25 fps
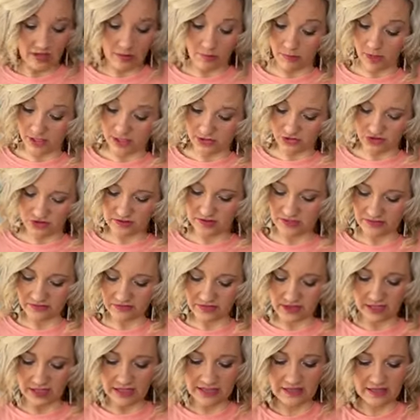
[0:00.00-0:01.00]
I might just
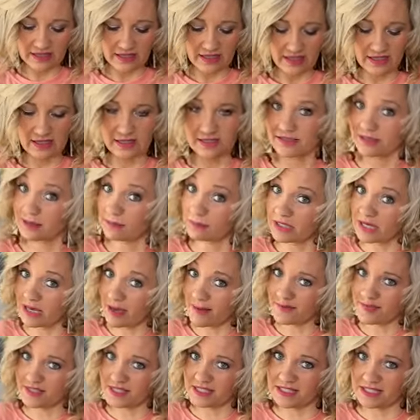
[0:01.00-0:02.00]
leave it like that because
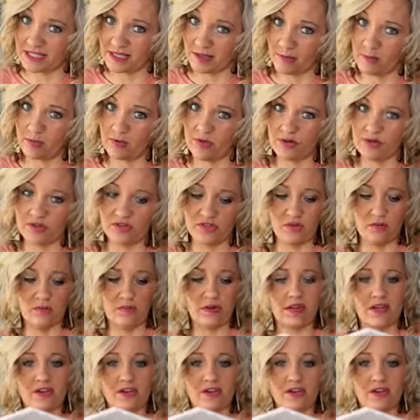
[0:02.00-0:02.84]
sometimes the simpler the